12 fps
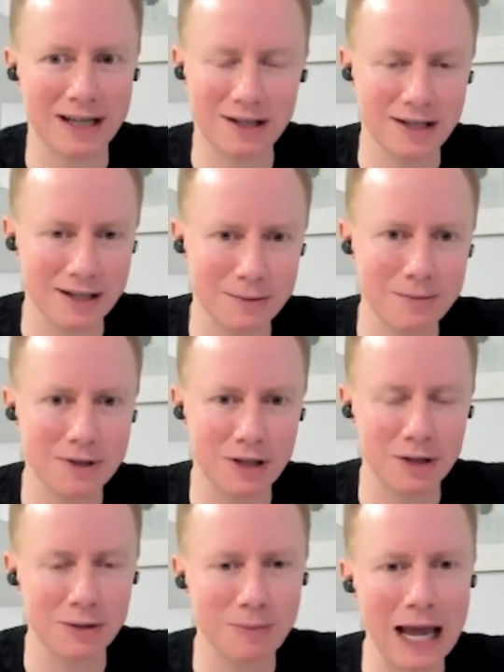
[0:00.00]
So
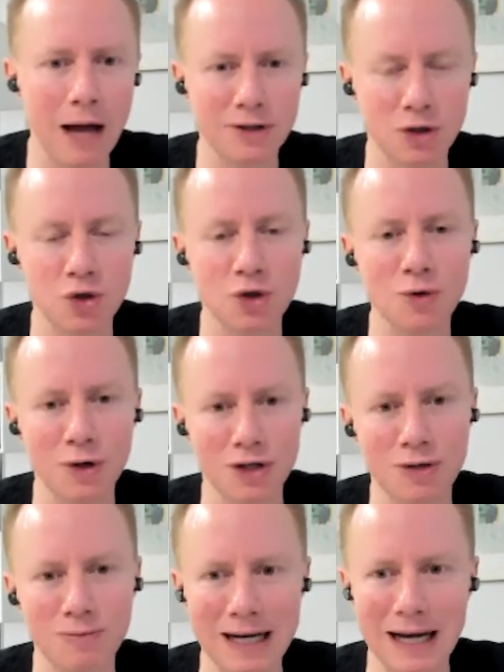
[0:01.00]
to be able to do what
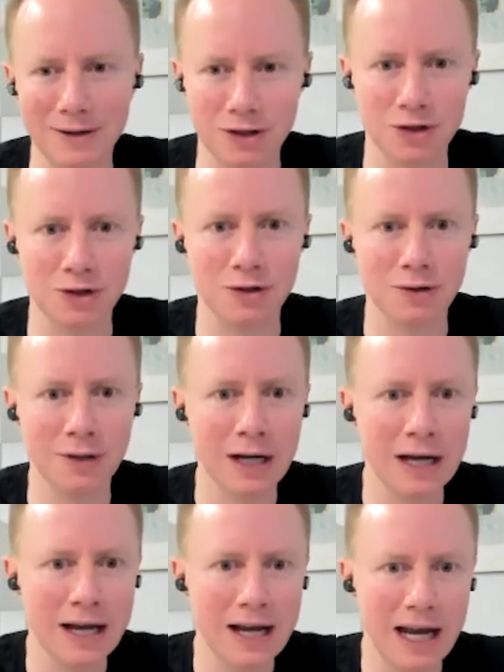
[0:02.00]
you've been able to do,
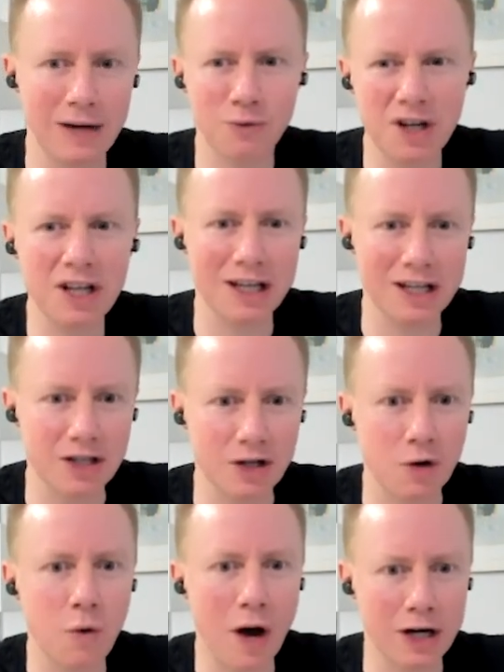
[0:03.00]
and really it's
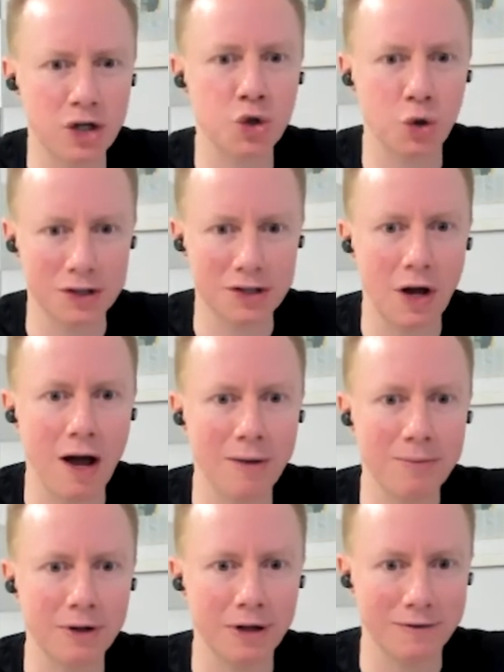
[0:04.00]
quite a short time
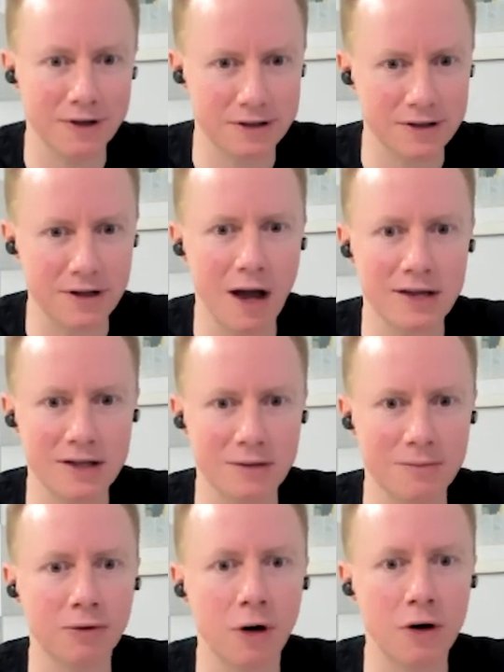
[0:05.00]
period for the size of the
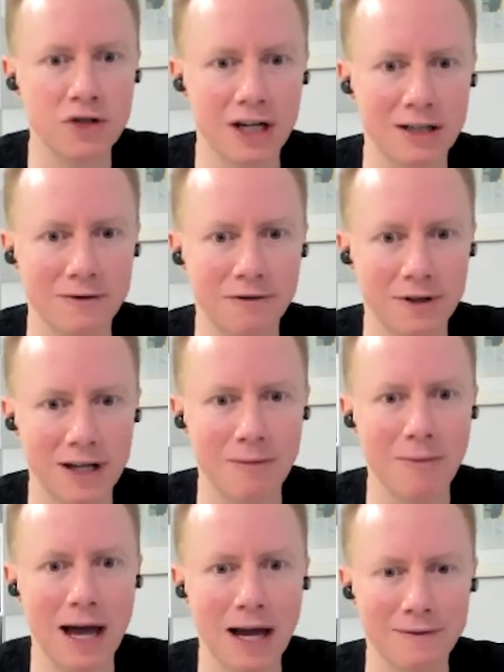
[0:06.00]
project and for the
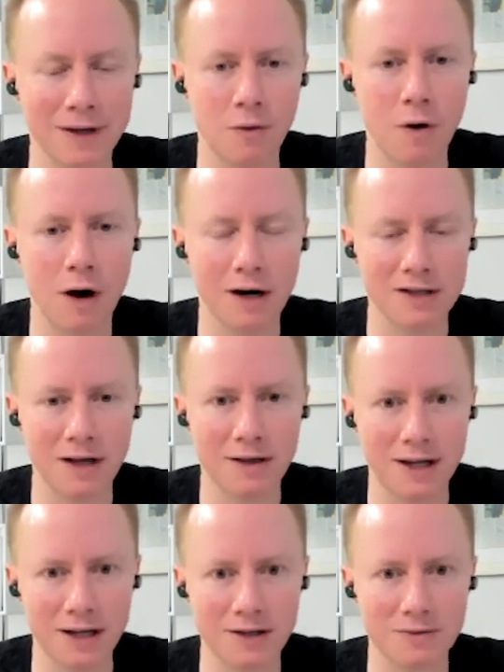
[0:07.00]
amount of inquiries. I
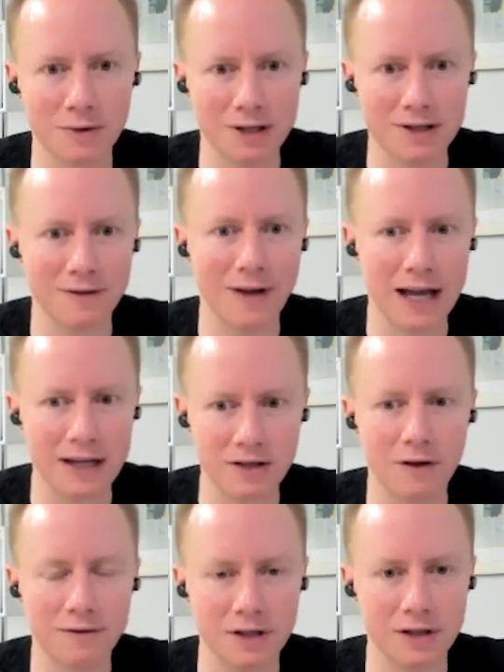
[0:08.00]
think it's really sort of hats
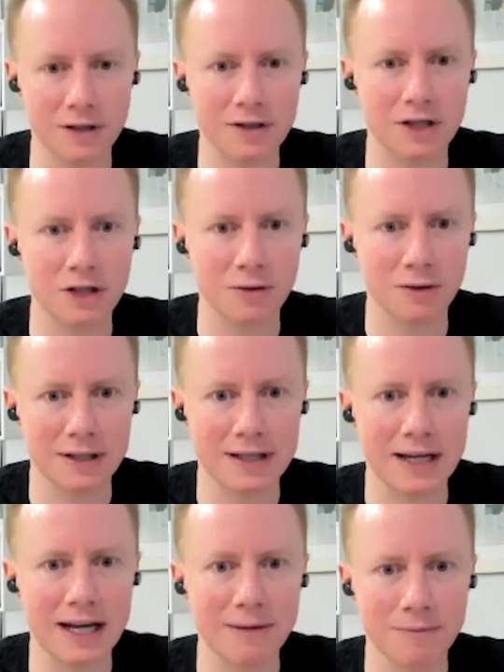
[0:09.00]
off to you and the
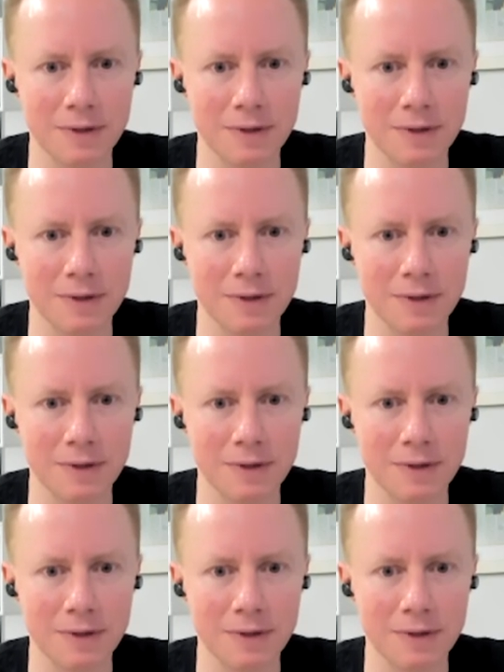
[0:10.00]
team.